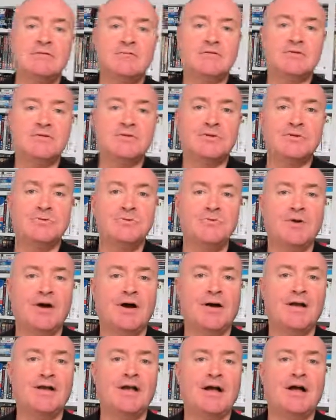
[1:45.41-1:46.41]

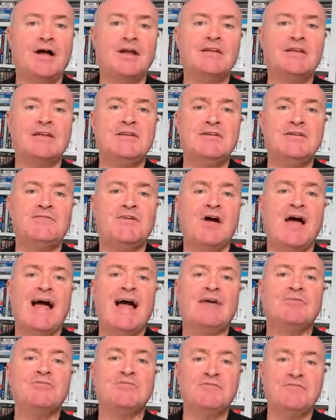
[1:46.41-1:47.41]
to identify
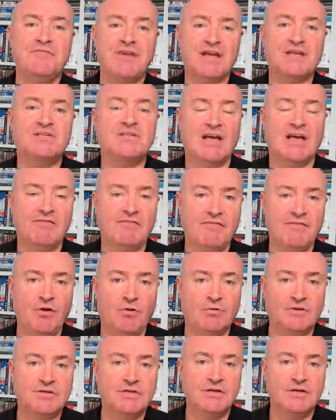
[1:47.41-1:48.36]
how to fix that fault.